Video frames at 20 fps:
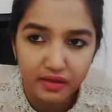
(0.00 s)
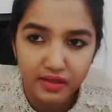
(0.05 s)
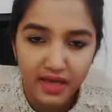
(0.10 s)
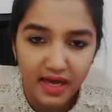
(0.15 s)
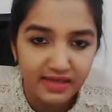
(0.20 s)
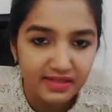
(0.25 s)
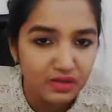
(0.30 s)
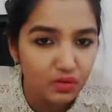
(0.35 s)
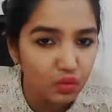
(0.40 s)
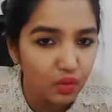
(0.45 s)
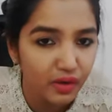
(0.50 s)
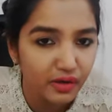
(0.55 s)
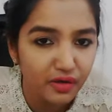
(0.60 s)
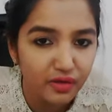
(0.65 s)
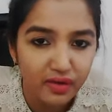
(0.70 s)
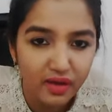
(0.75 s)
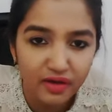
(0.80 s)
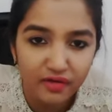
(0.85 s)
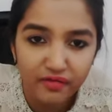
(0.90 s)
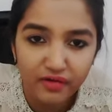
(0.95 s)
Doesn't want
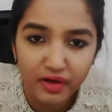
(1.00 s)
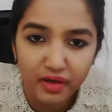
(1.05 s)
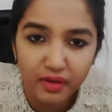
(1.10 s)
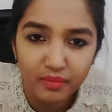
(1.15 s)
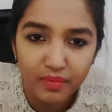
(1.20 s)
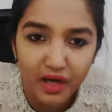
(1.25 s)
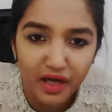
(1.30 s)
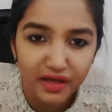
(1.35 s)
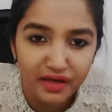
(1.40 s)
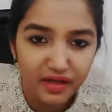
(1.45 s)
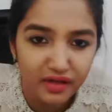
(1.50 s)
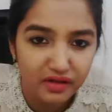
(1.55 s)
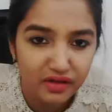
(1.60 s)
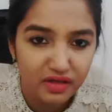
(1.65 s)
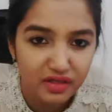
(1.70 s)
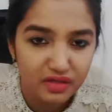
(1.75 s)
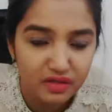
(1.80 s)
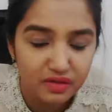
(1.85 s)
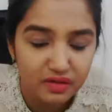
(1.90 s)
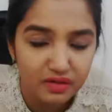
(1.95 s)
to think from
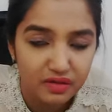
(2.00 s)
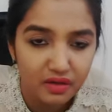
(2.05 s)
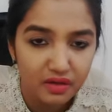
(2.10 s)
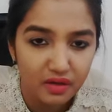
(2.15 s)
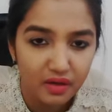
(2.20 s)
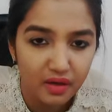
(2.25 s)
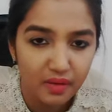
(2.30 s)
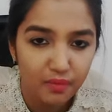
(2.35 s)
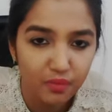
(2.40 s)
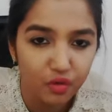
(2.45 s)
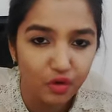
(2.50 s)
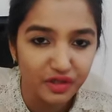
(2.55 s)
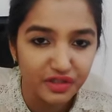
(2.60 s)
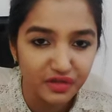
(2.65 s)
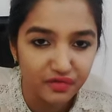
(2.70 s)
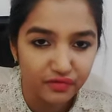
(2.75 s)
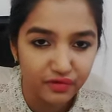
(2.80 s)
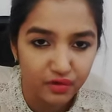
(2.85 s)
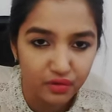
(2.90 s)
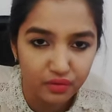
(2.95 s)
another's
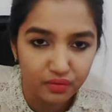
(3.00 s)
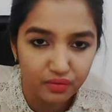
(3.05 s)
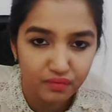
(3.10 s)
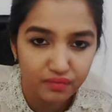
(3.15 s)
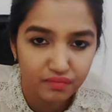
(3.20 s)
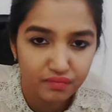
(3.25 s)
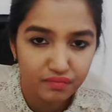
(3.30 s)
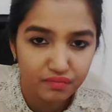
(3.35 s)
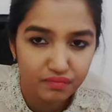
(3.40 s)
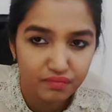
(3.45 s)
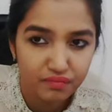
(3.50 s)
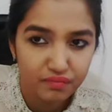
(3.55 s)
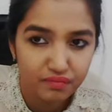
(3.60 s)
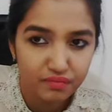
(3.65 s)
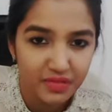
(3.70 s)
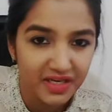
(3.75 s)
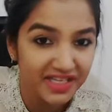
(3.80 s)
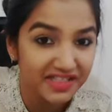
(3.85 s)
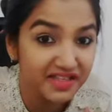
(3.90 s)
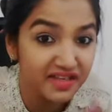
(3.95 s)
point of view.
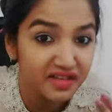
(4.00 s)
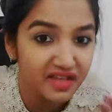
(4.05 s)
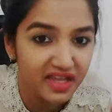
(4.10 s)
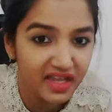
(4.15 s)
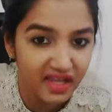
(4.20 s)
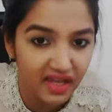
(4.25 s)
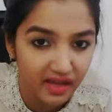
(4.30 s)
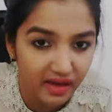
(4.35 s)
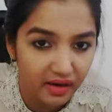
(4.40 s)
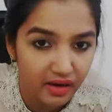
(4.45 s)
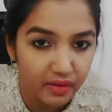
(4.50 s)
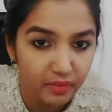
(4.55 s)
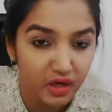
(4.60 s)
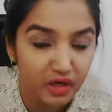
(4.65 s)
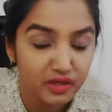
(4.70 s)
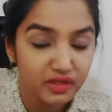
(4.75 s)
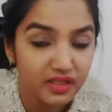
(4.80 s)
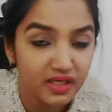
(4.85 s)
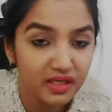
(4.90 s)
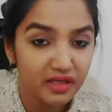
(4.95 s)
Doesn't care
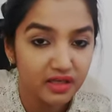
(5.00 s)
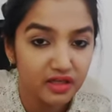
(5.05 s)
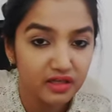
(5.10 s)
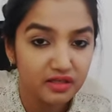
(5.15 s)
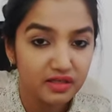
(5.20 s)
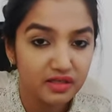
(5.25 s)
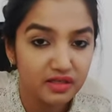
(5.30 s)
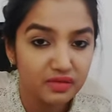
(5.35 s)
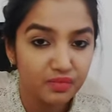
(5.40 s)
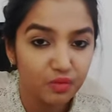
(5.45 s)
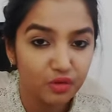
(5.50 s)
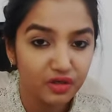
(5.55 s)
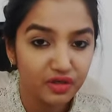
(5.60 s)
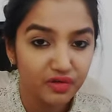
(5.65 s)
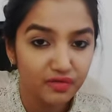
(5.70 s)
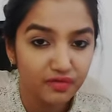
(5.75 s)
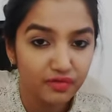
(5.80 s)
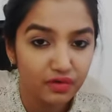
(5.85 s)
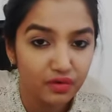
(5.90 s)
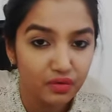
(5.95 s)
about another's
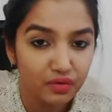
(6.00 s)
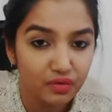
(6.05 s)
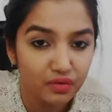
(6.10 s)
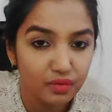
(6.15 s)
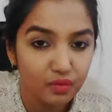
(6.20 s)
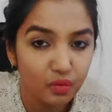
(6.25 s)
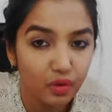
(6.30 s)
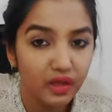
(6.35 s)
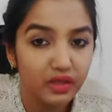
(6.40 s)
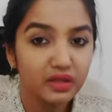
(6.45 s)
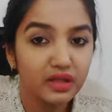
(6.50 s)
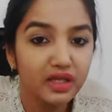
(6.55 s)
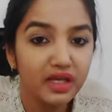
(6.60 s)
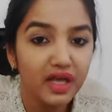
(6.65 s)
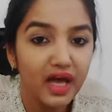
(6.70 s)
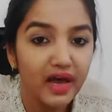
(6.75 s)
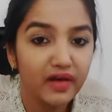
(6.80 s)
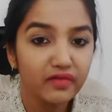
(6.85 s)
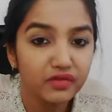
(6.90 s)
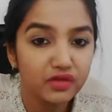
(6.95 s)
point of view. What
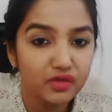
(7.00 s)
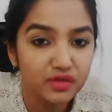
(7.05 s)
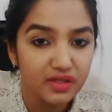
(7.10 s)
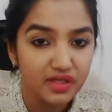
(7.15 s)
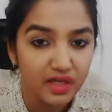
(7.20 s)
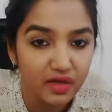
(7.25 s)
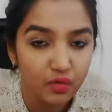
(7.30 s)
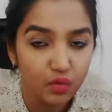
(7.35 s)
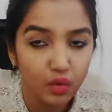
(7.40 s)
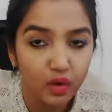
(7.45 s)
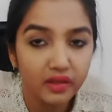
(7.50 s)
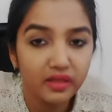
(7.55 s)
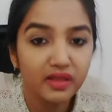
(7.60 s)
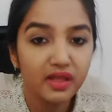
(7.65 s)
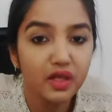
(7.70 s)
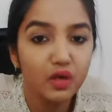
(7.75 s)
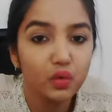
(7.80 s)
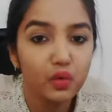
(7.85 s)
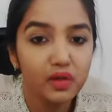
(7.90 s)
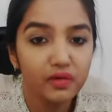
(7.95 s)
they have to say, what
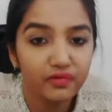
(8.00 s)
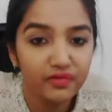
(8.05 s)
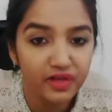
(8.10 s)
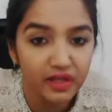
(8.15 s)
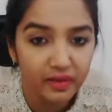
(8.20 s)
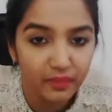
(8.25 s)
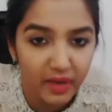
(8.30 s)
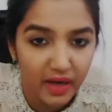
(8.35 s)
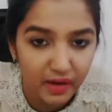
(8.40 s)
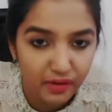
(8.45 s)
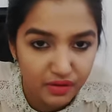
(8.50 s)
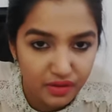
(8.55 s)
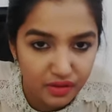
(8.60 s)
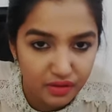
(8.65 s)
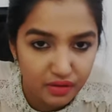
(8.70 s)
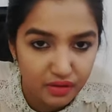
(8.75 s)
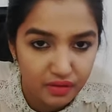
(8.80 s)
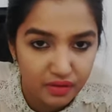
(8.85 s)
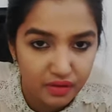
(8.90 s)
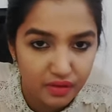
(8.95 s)
they will feel about
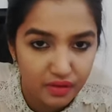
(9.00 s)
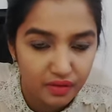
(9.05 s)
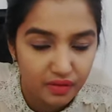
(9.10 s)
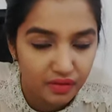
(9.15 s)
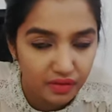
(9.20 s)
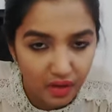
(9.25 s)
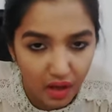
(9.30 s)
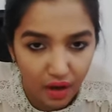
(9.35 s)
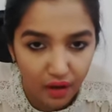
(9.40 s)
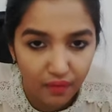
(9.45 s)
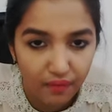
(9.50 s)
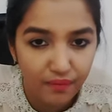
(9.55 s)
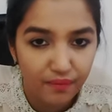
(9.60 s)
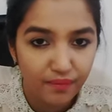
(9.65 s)
it. No.